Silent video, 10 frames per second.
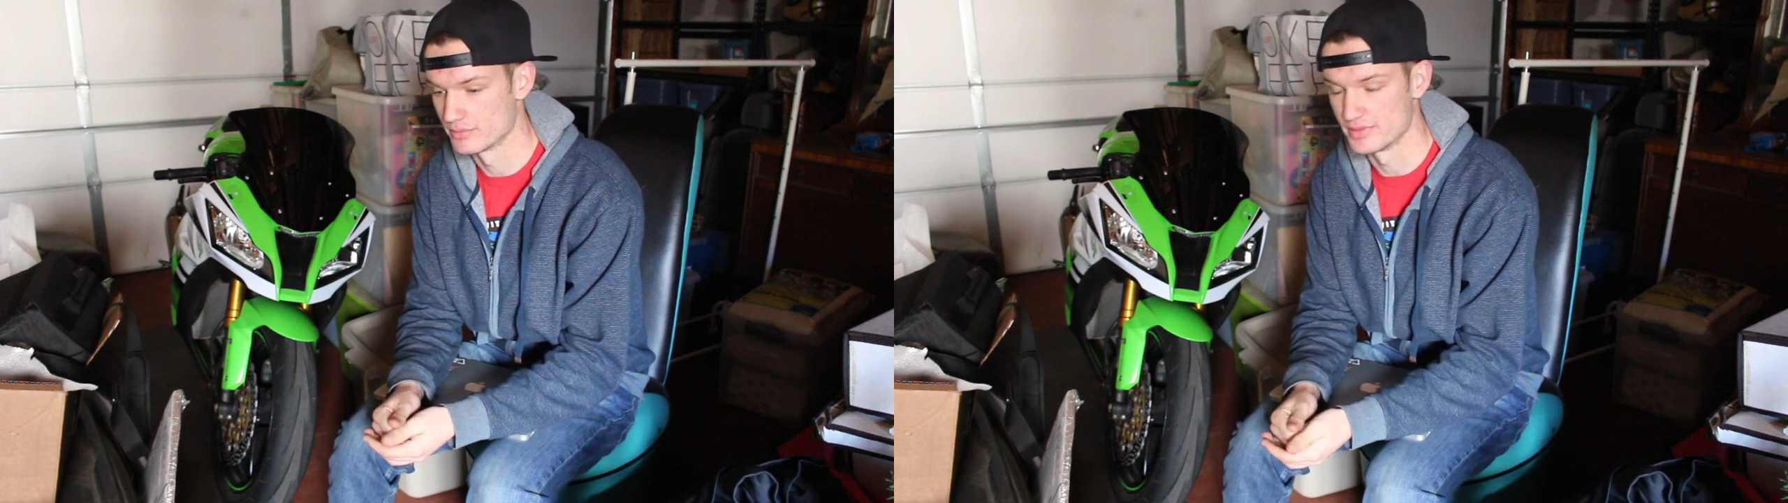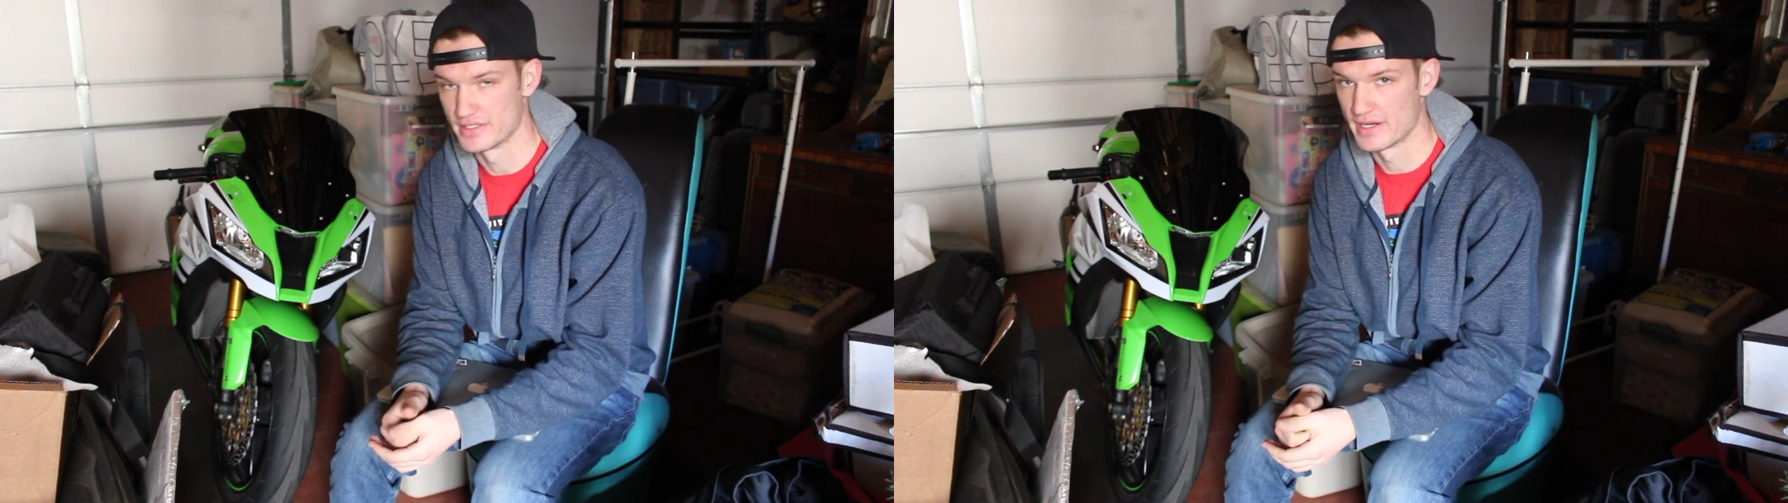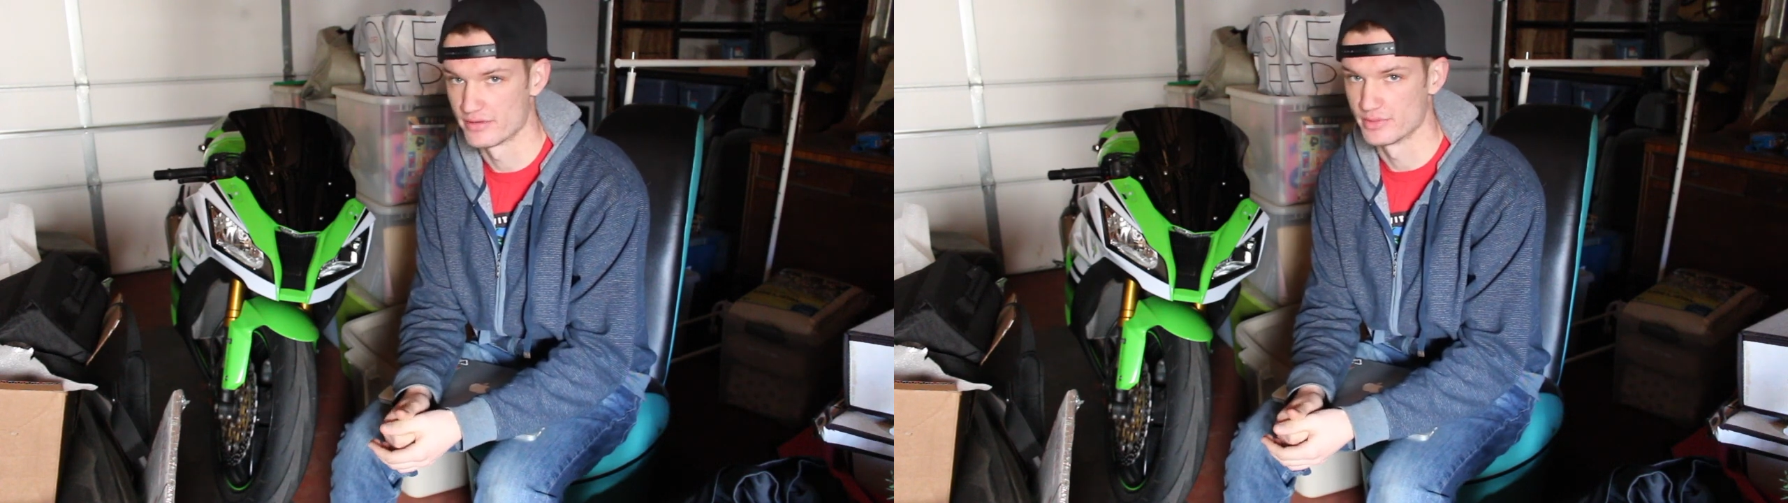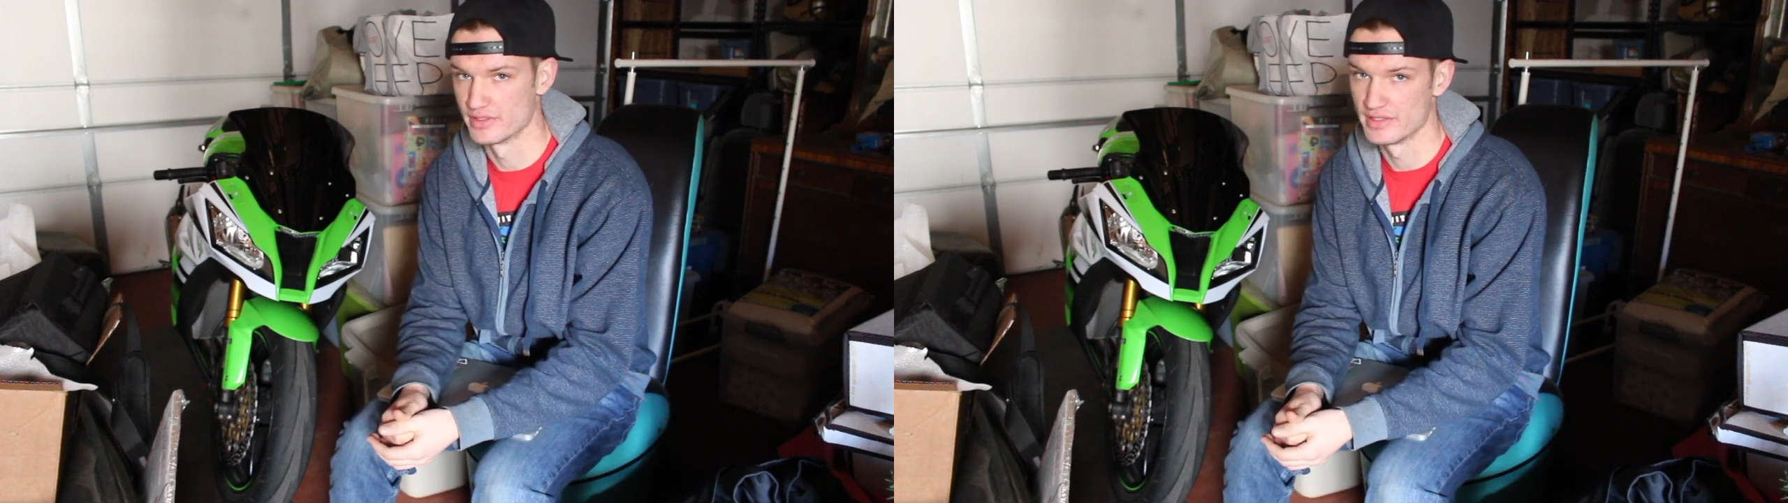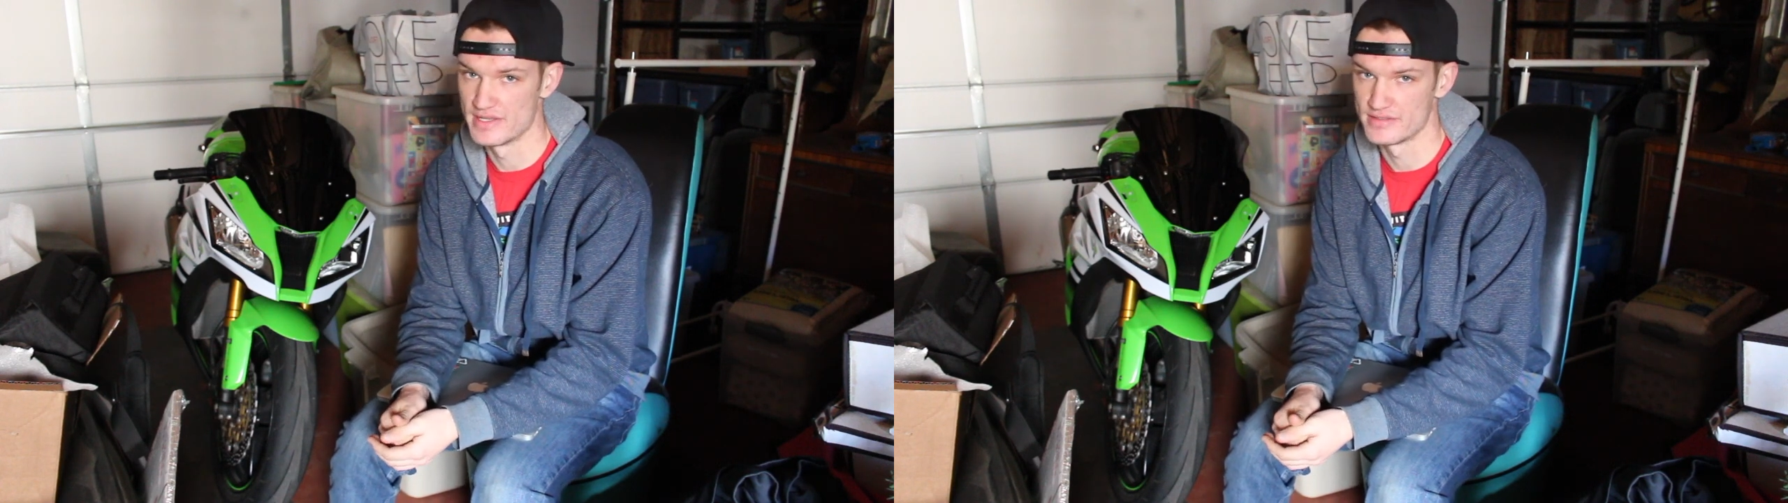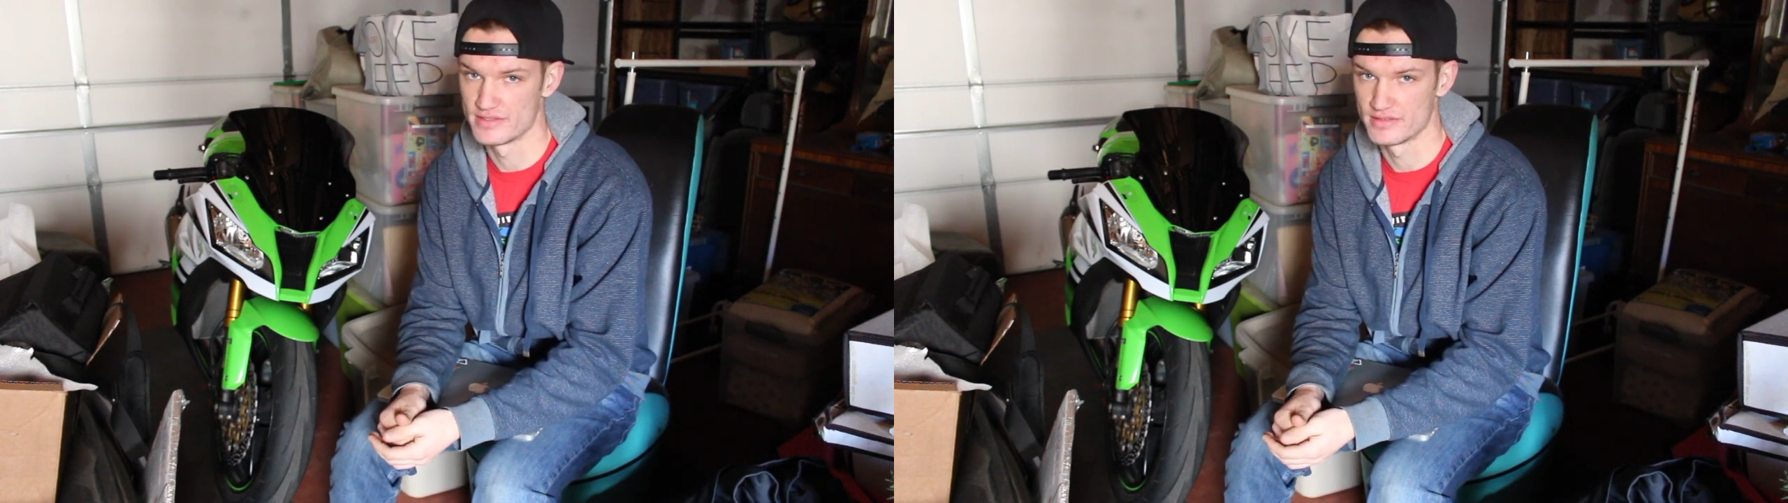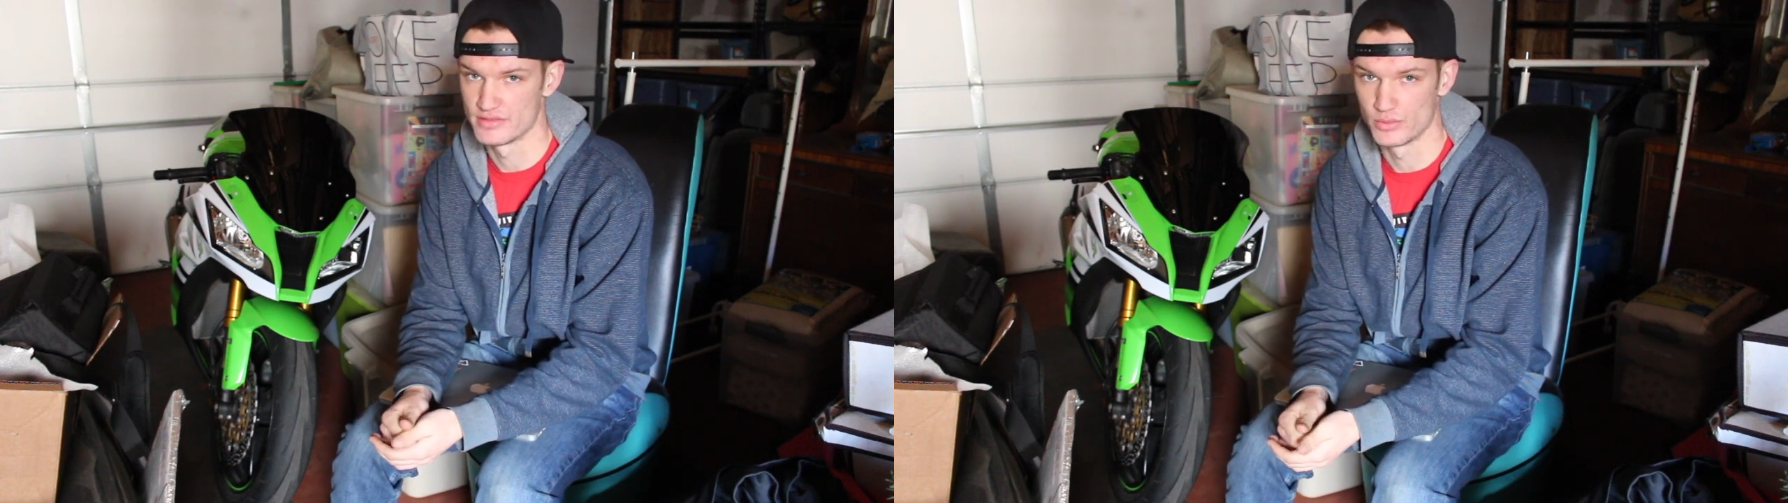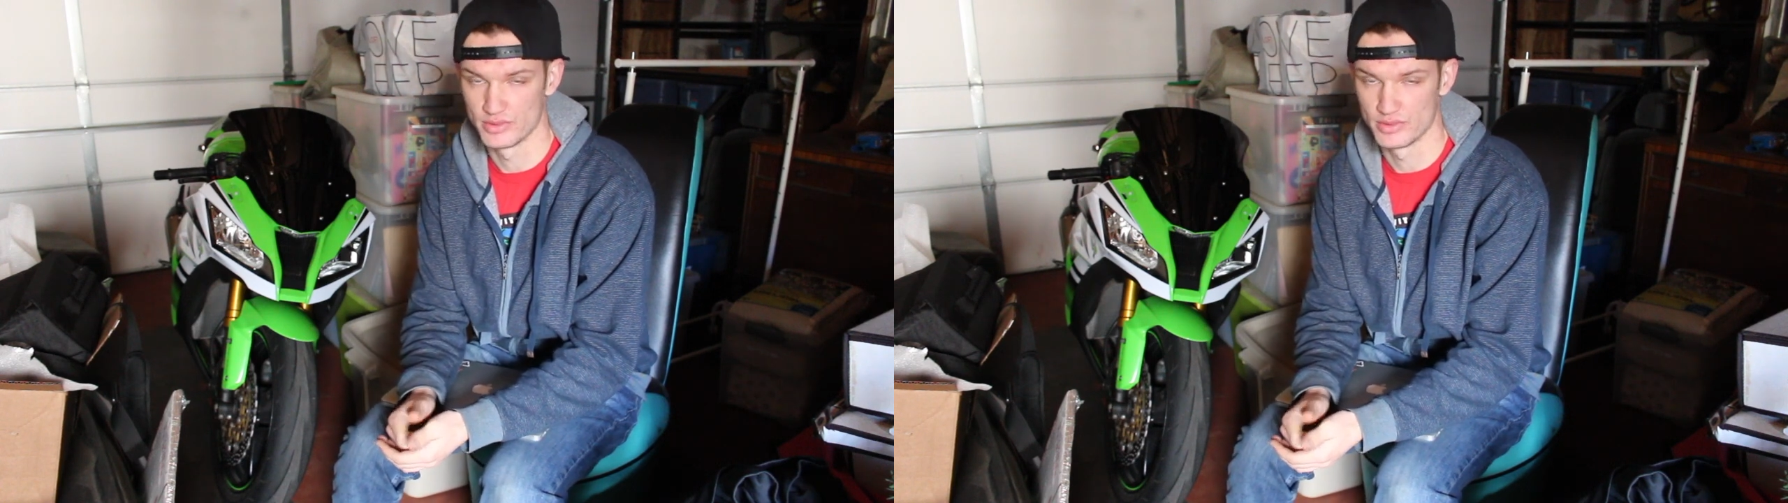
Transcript: But you got to realize this is a